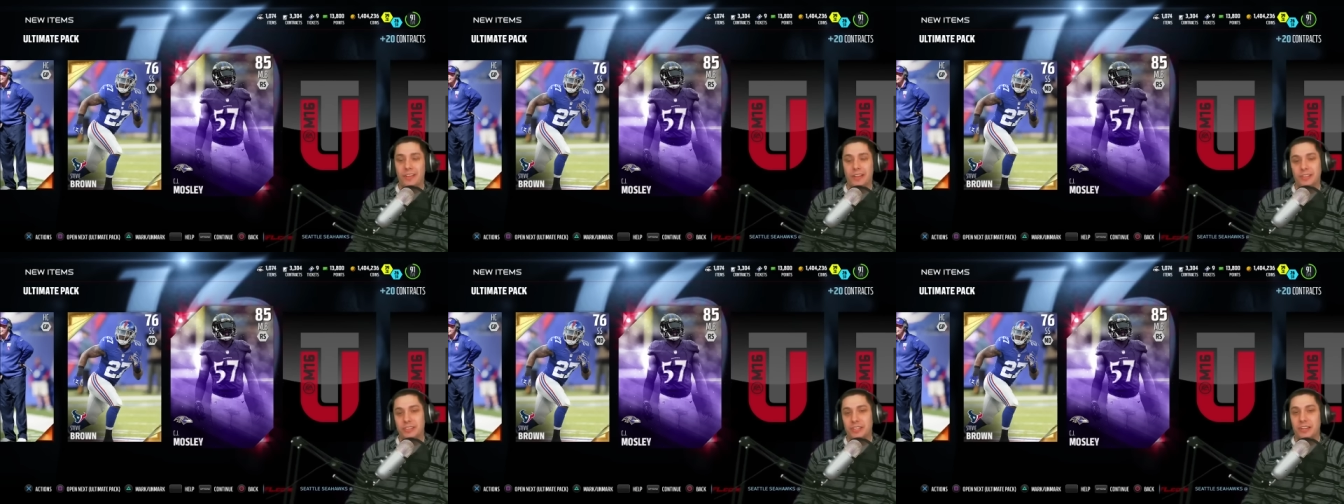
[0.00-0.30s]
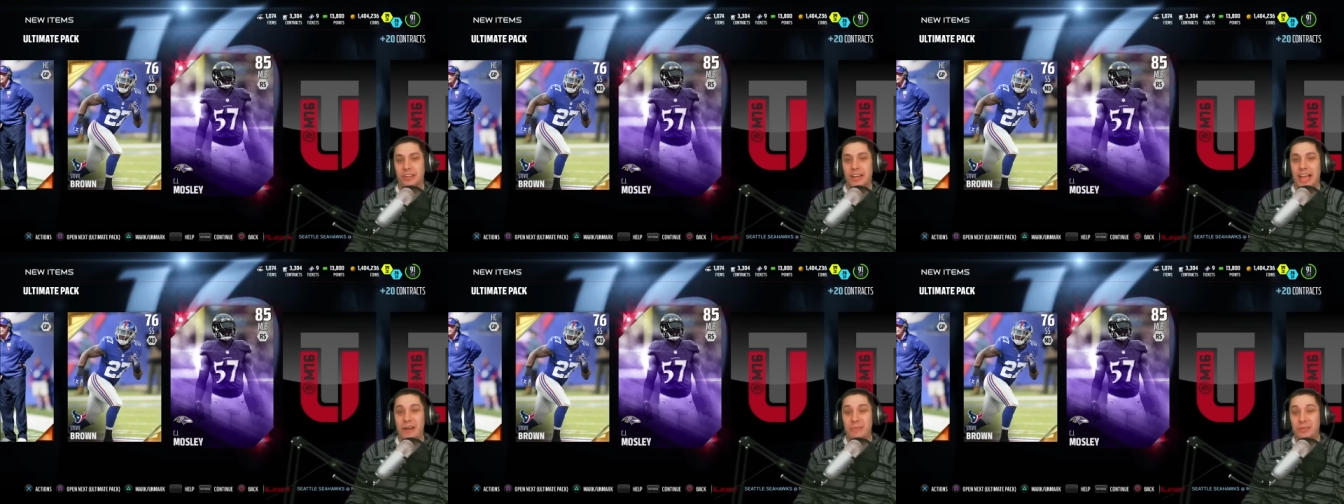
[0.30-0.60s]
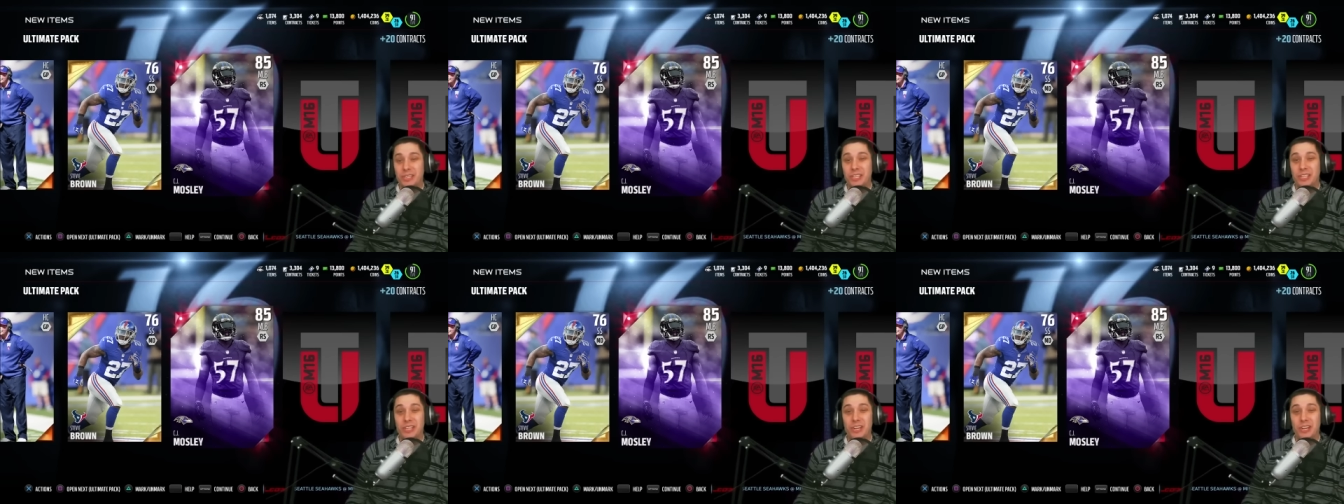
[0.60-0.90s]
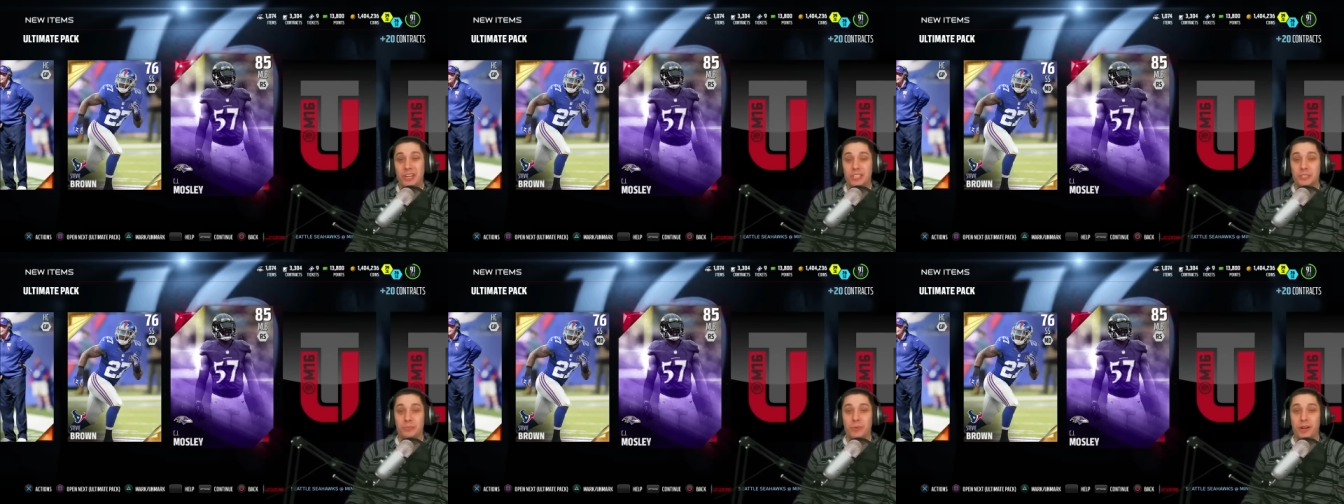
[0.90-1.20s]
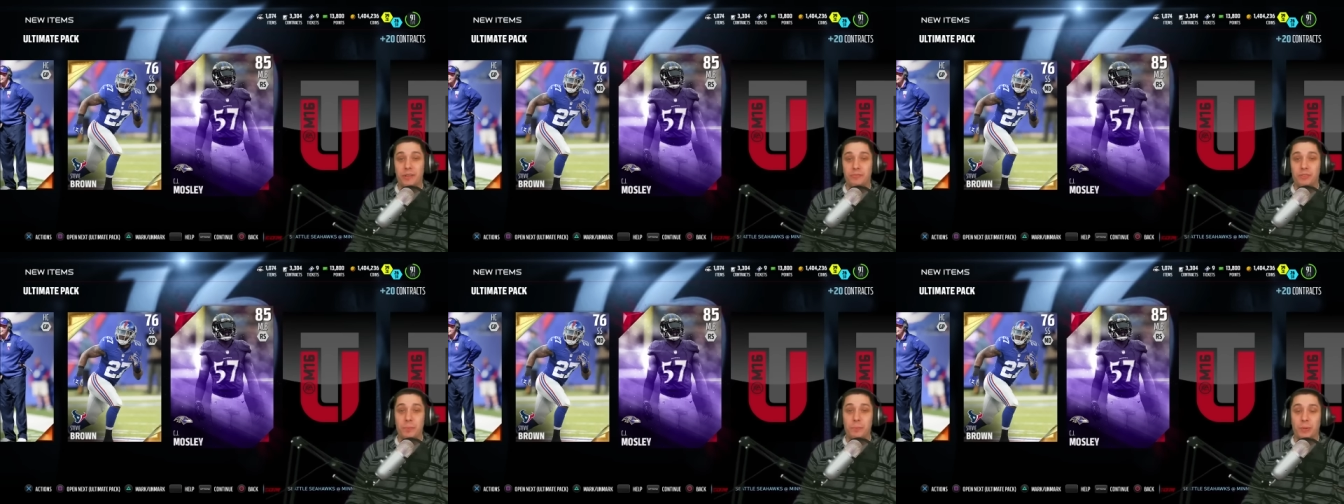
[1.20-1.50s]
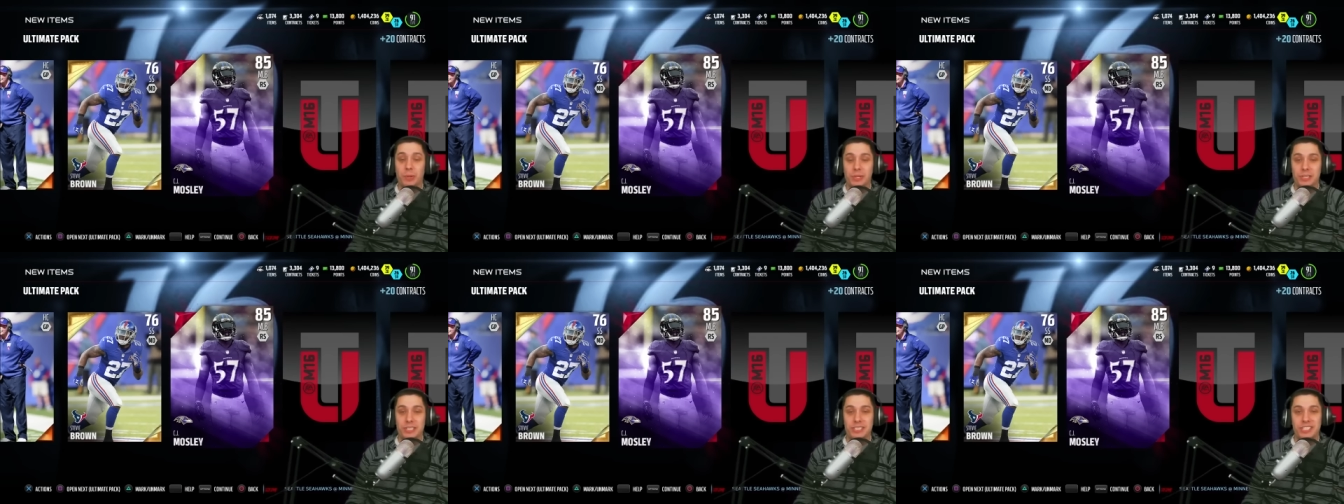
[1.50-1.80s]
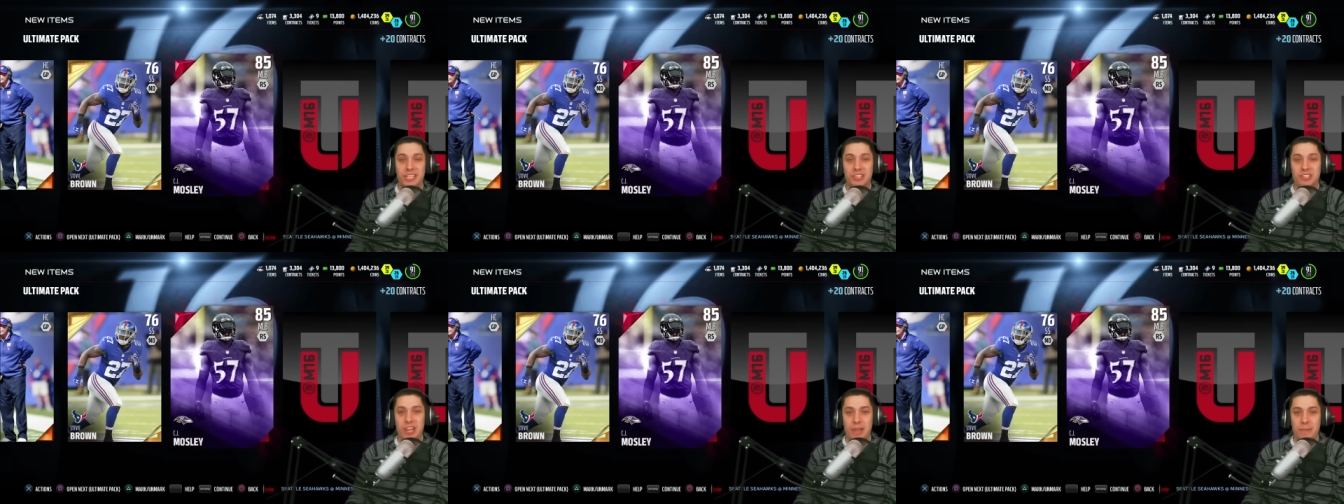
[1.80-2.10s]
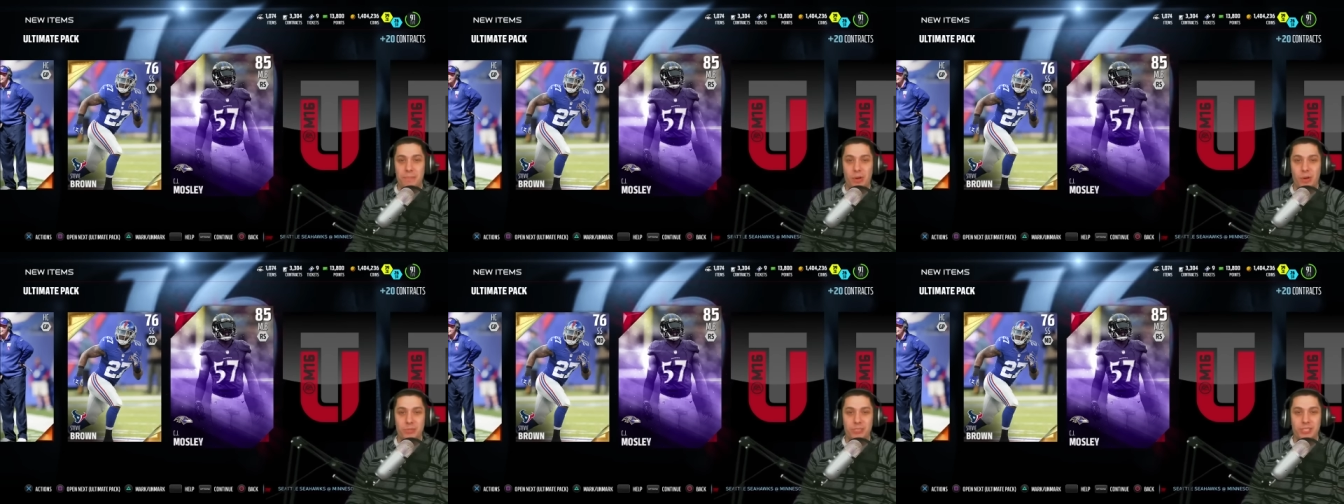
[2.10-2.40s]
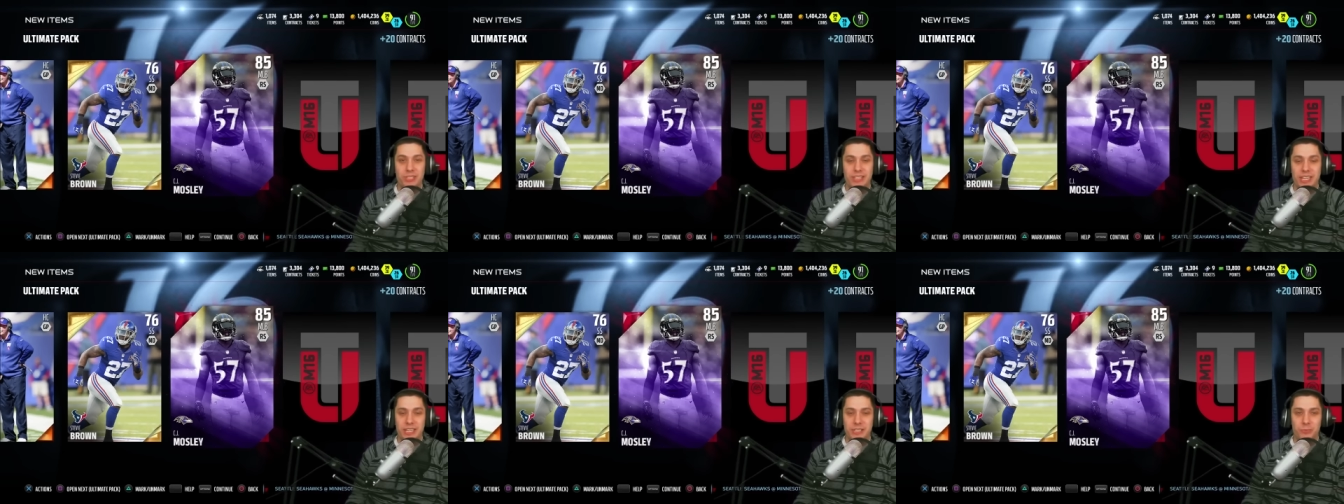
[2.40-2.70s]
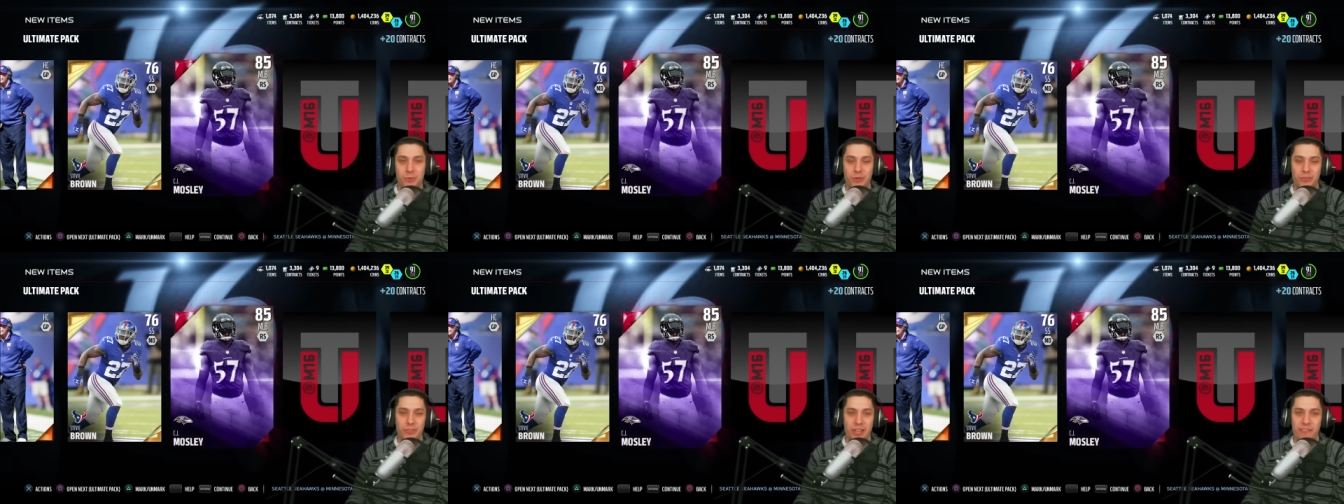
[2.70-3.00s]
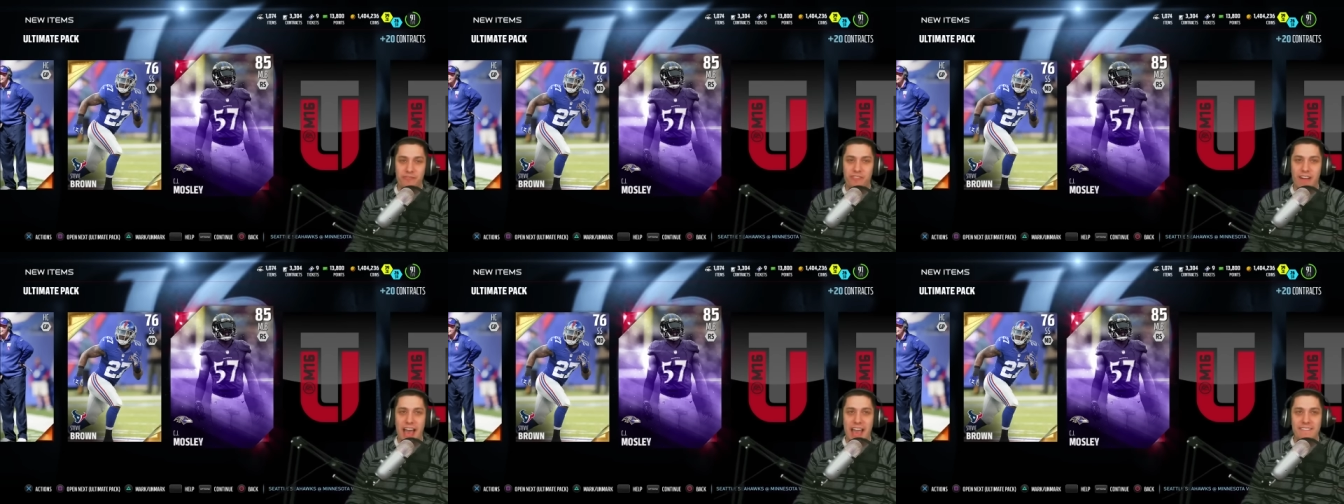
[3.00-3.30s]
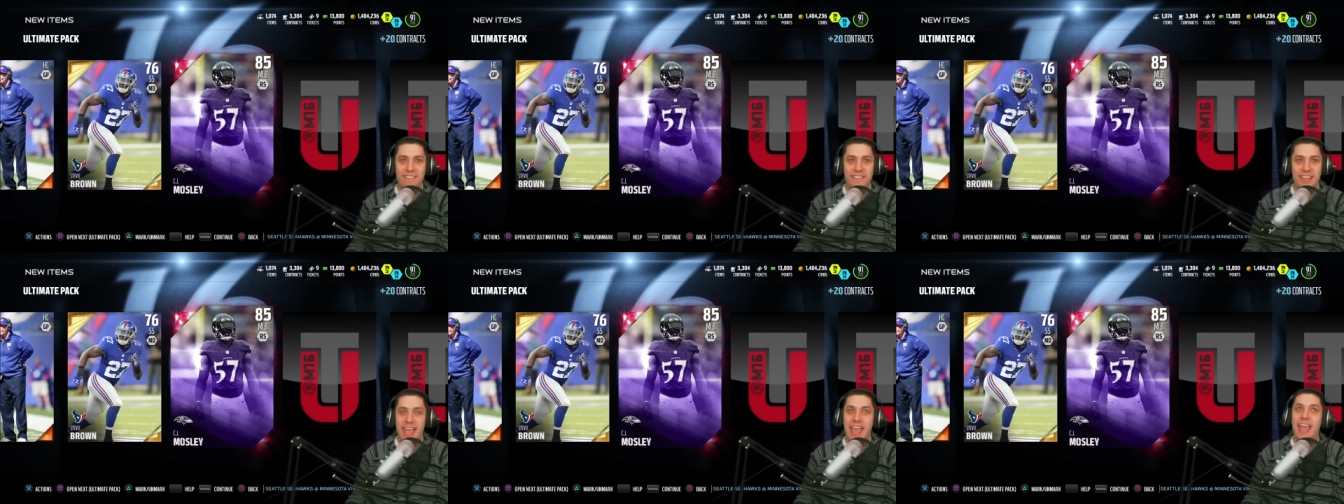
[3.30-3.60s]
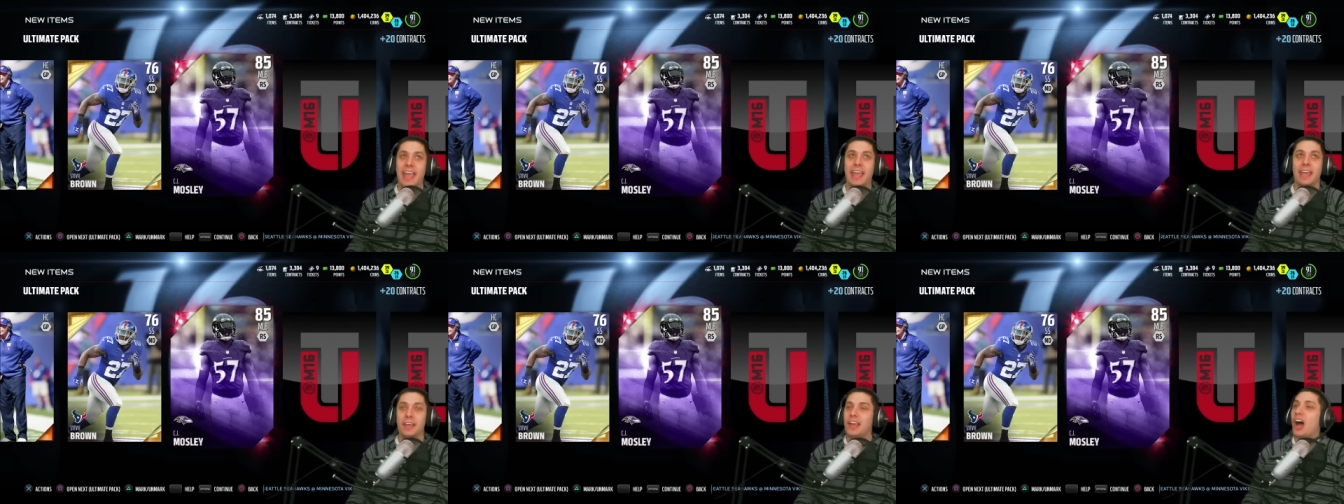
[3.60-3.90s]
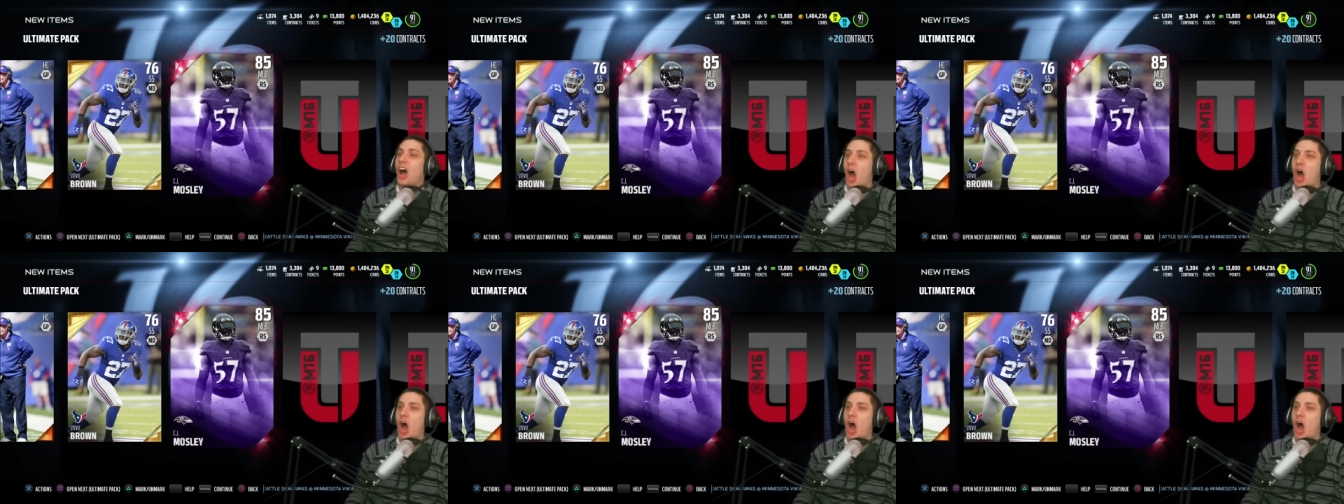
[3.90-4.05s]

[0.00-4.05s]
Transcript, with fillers: they're they're not really good because what if you pull a CJ Mosley that's worth like 5K?